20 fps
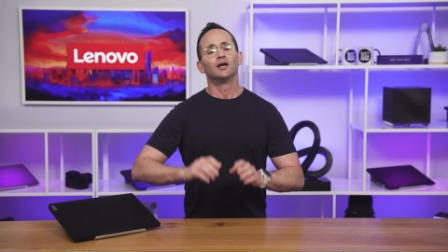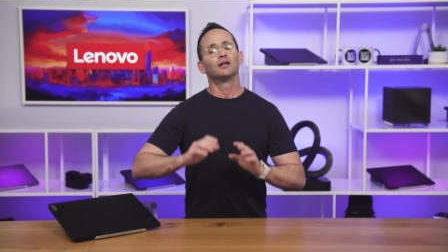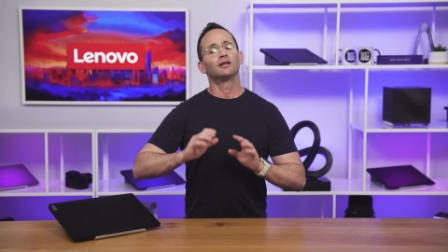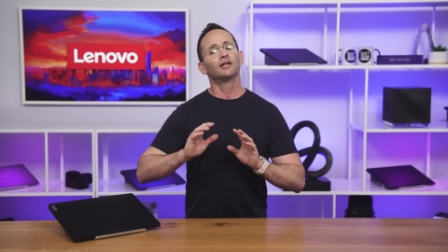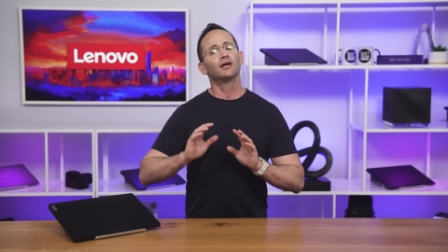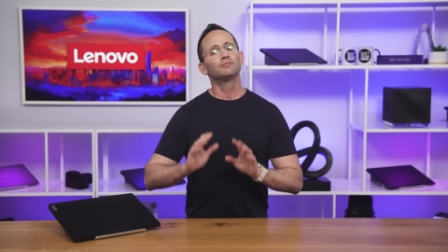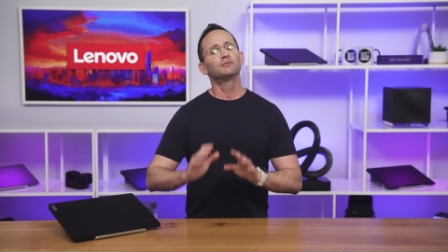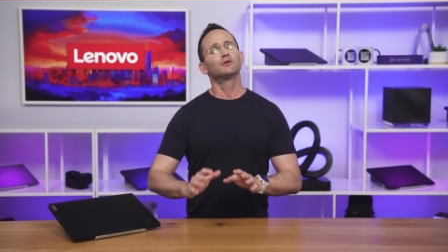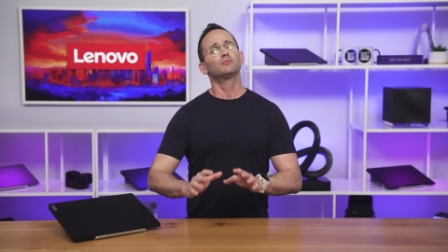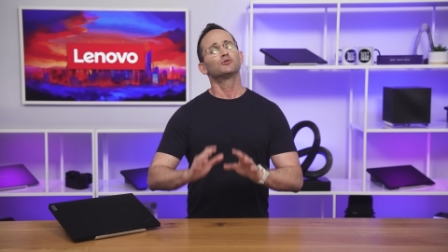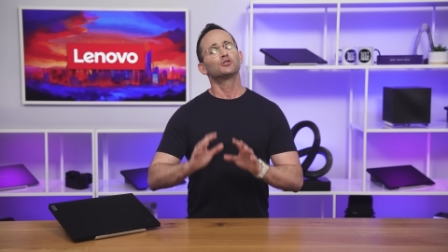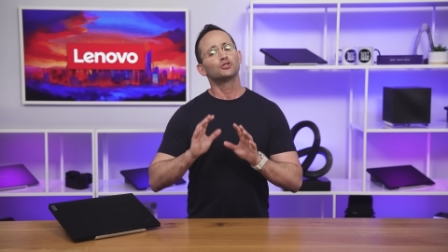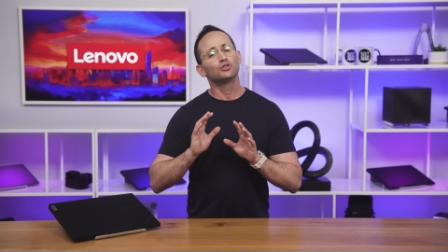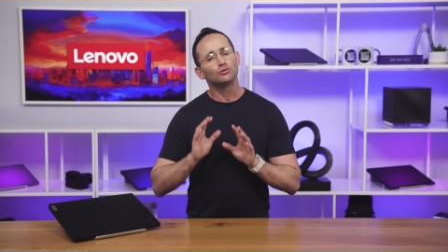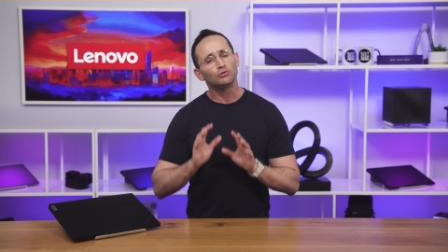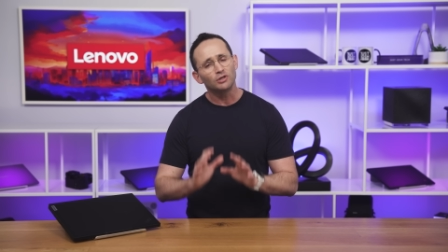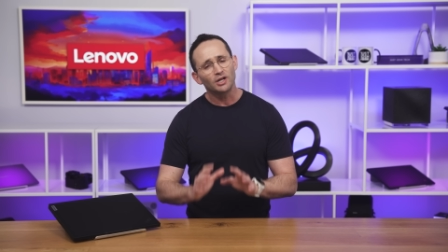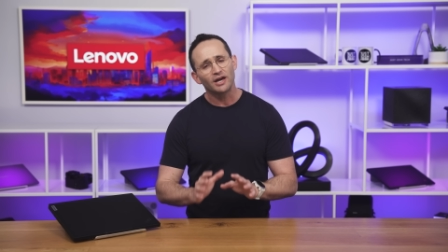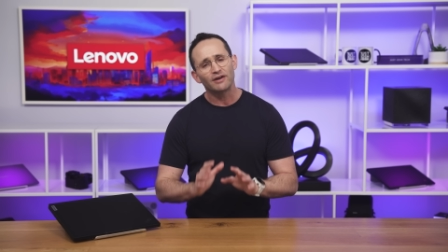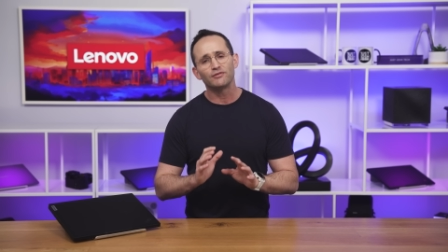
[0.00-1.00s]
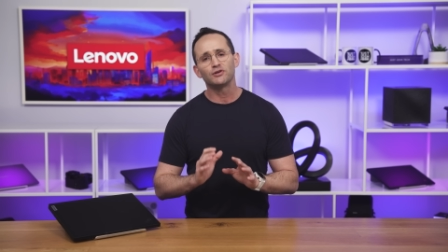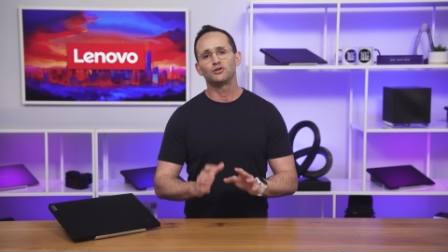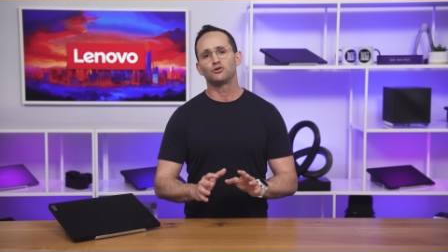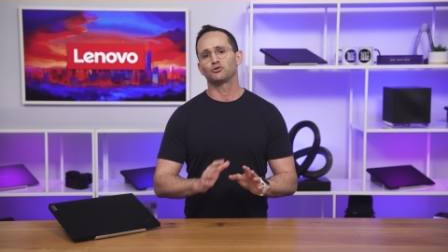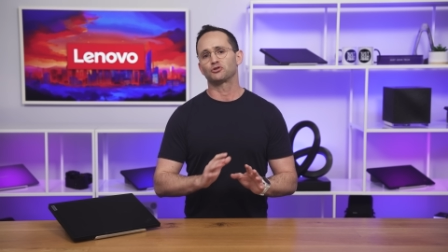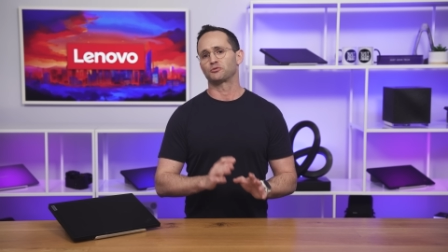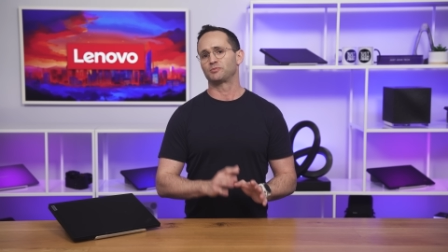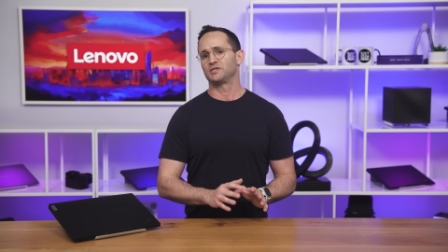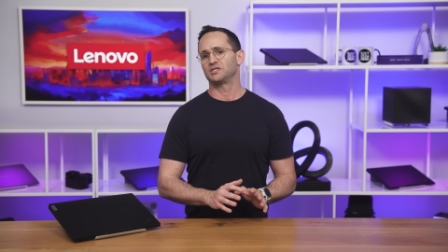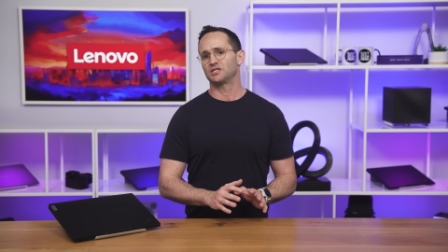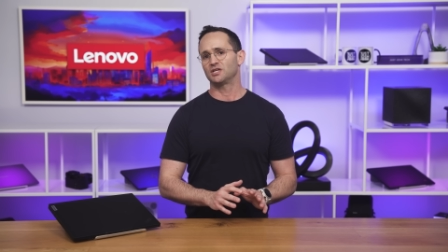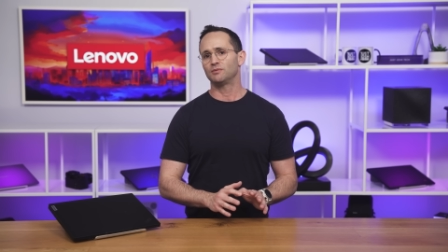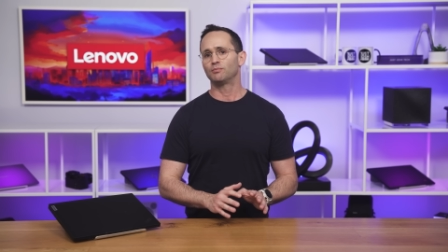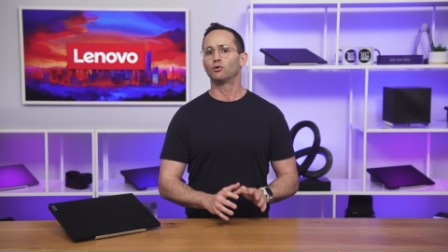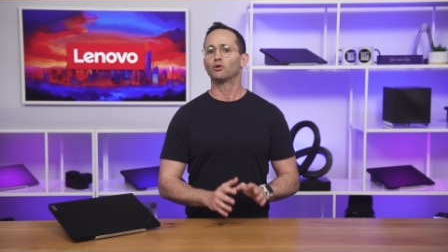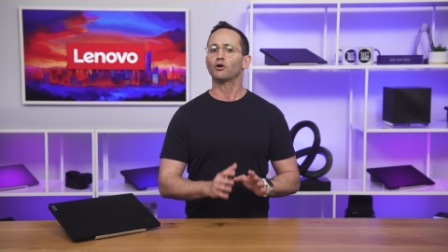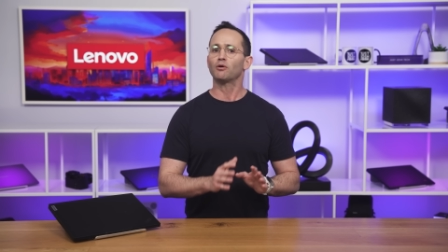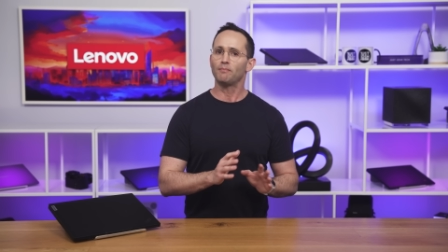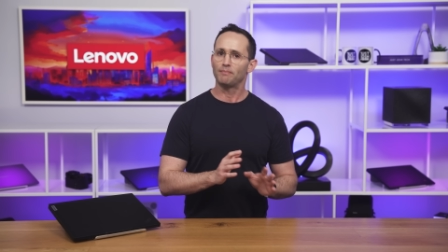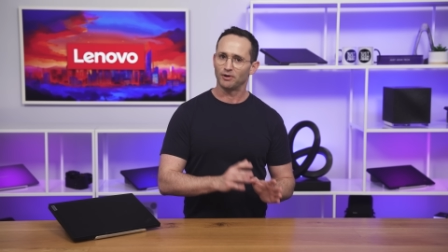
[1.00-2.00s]
Laptops laptop should have a USB-C
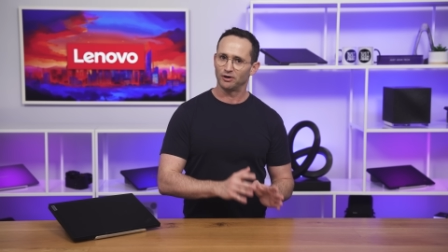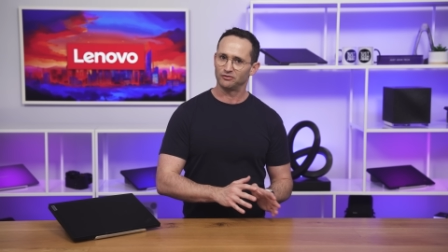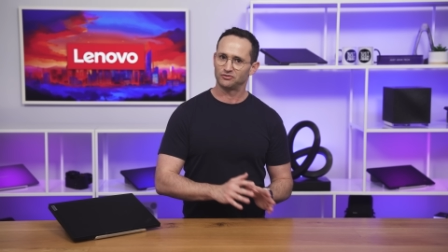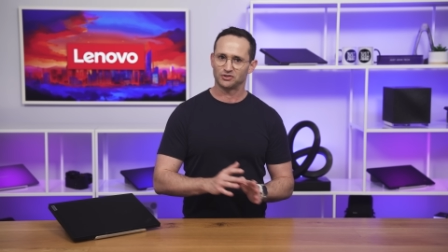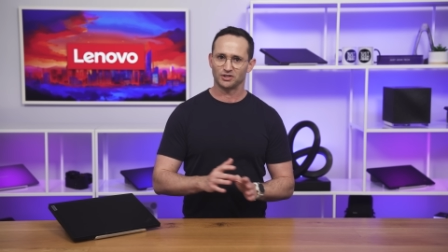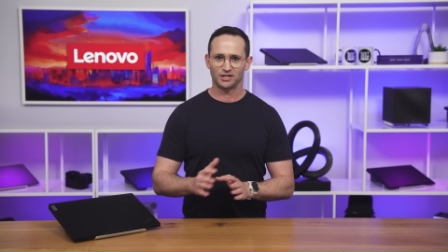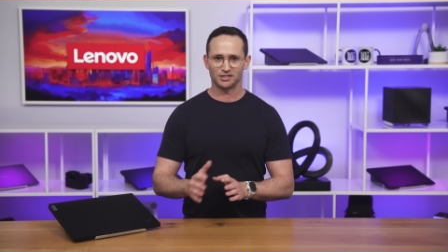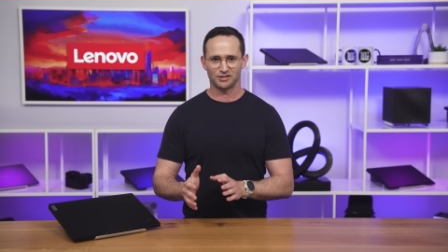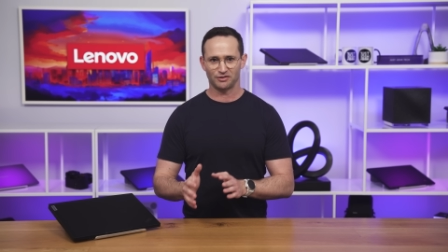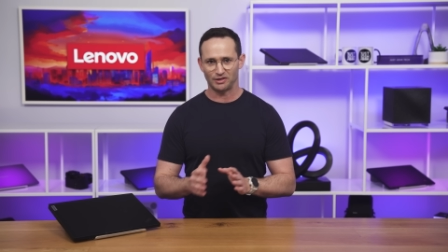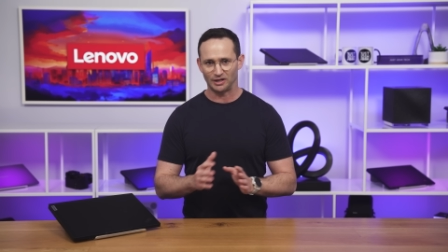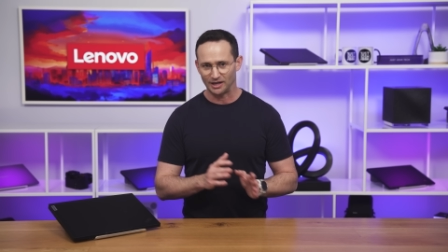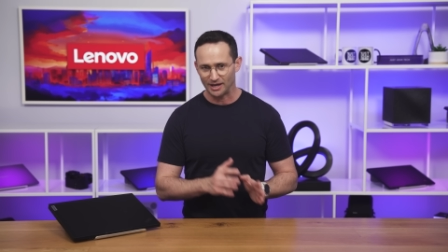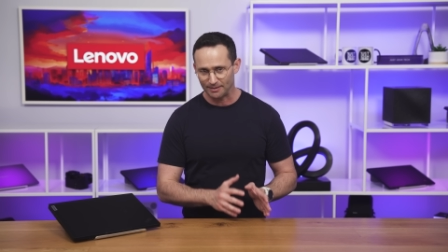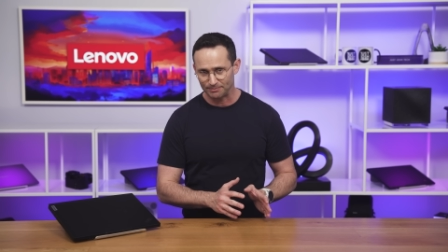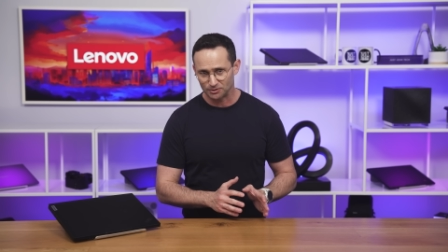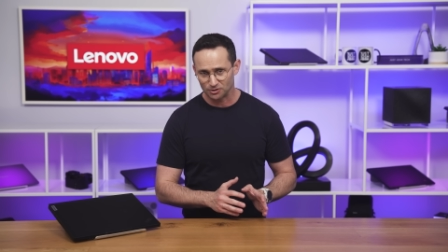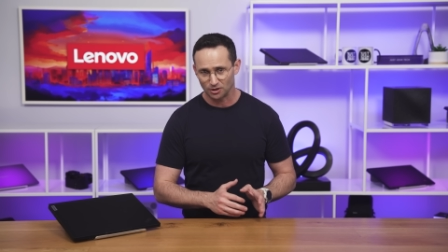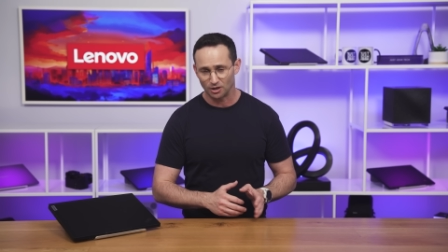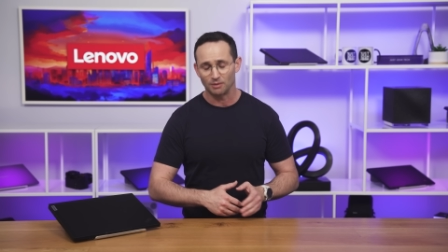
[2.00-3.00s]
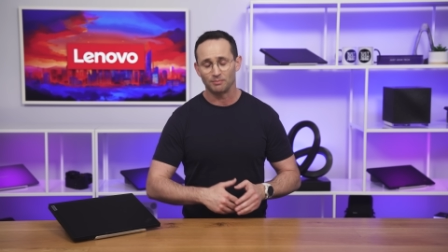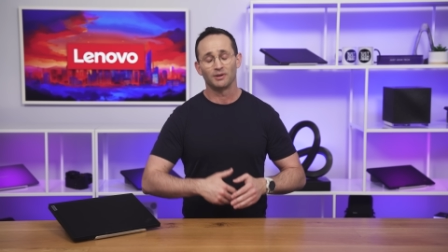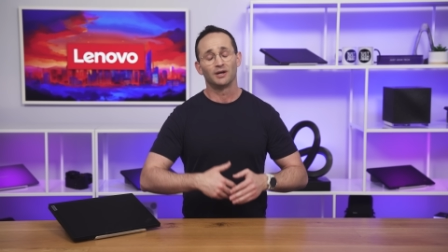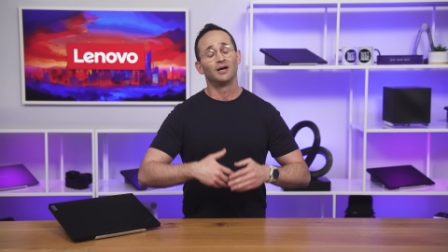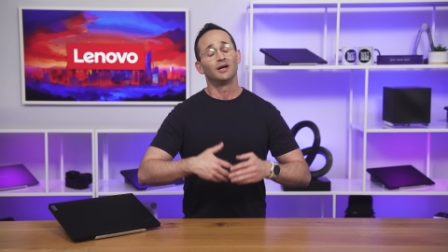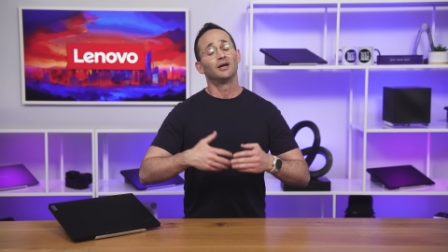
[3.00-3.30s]
port on both sides of the laptop.